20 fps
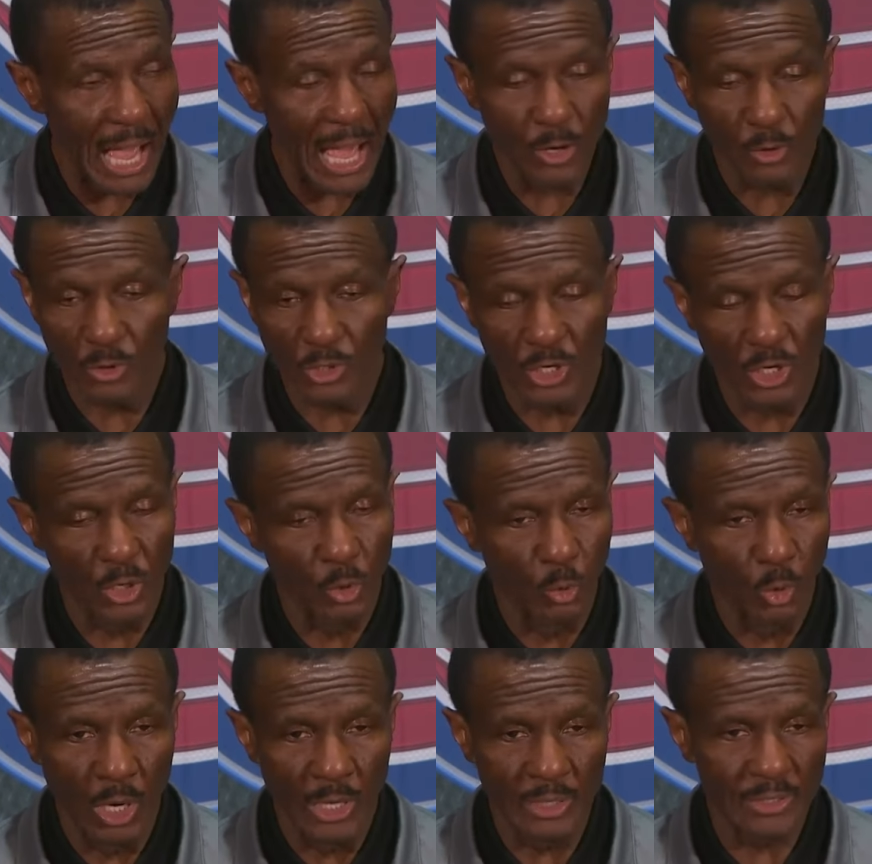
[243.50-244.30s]
I don't
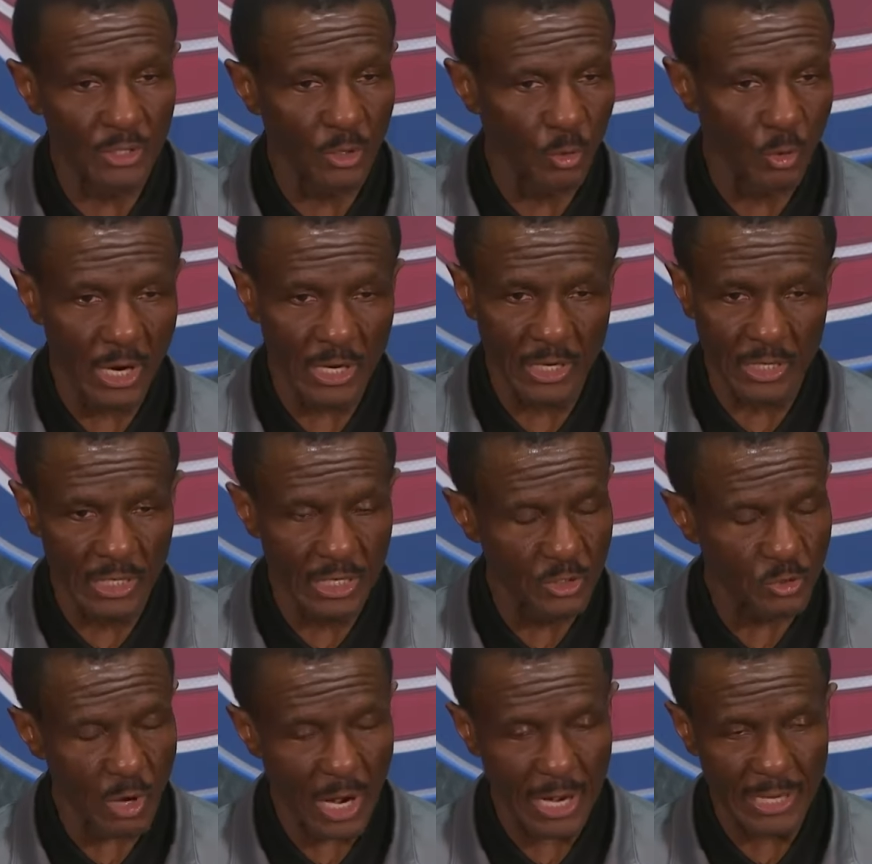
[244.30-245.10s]
care what the record
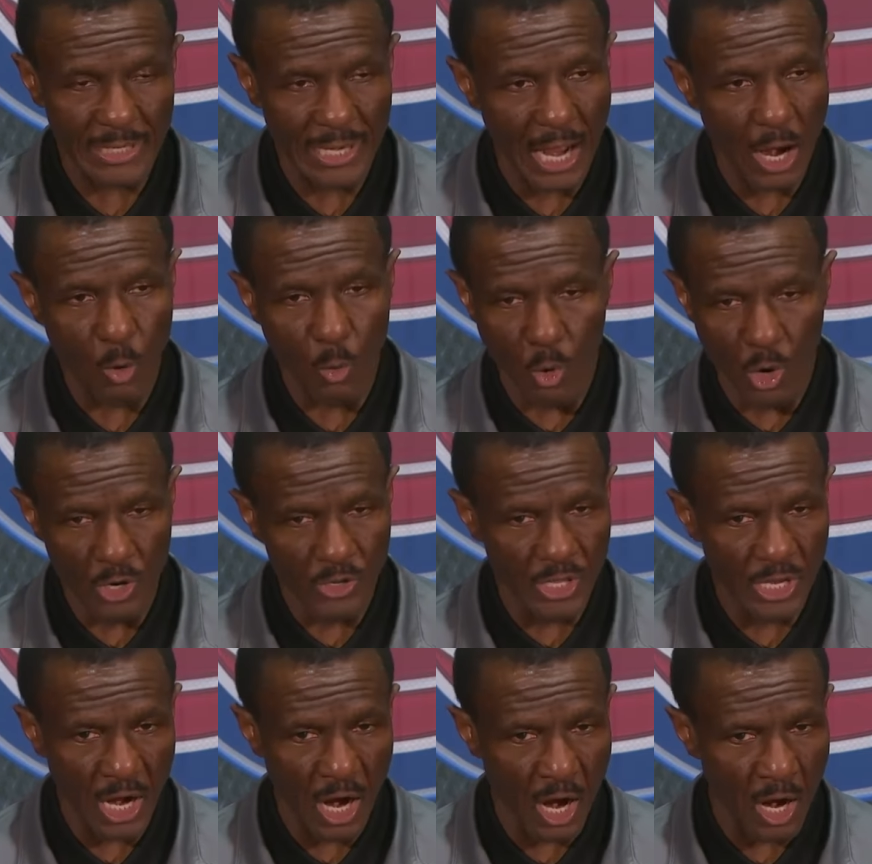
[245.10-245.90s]
is right now, where
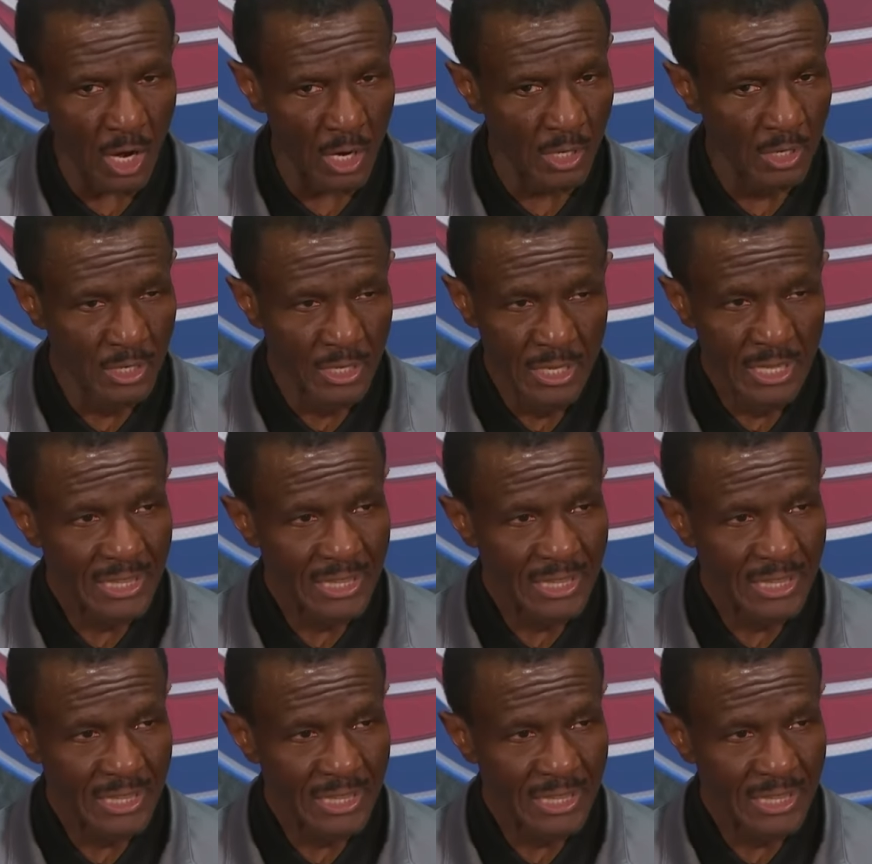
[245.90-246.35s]
they are,